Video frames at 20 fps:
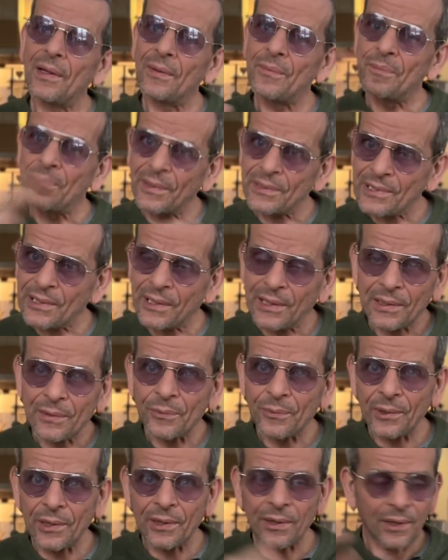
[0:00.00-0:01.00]
mixing it
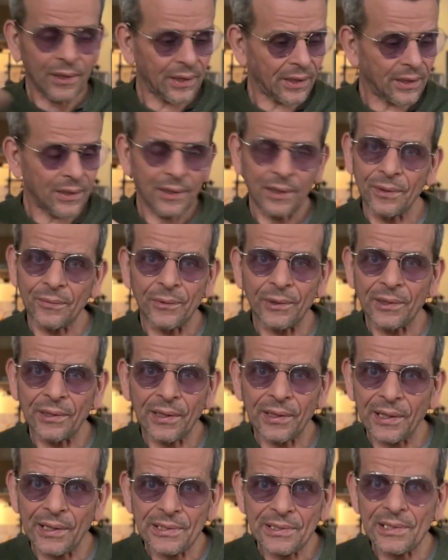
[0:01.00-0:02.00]
with
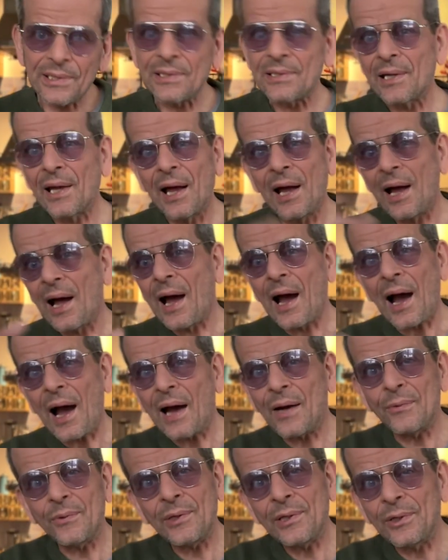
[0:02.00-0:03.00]
glazes,
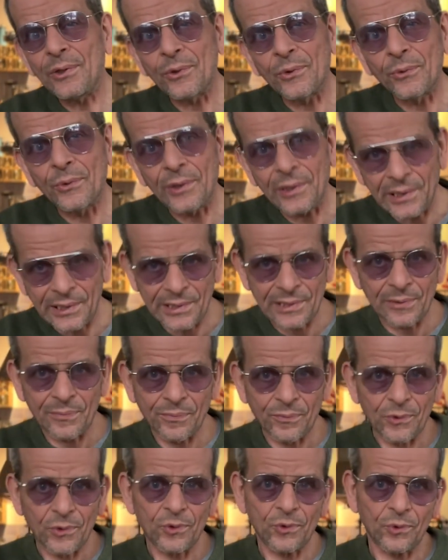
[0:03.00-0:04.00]
I really don't need
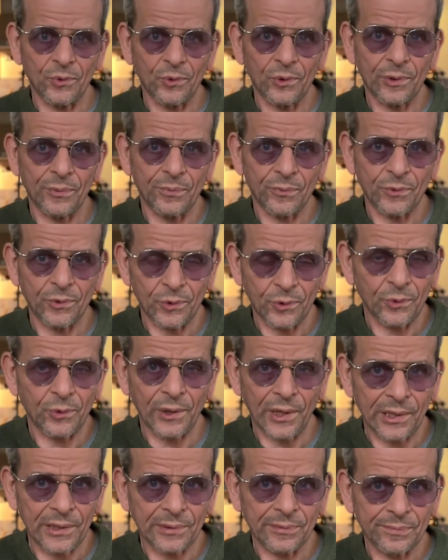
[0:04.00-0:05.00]
to do
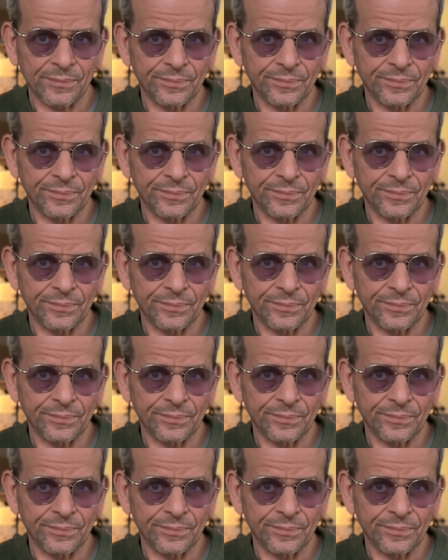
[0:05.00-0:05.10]
that.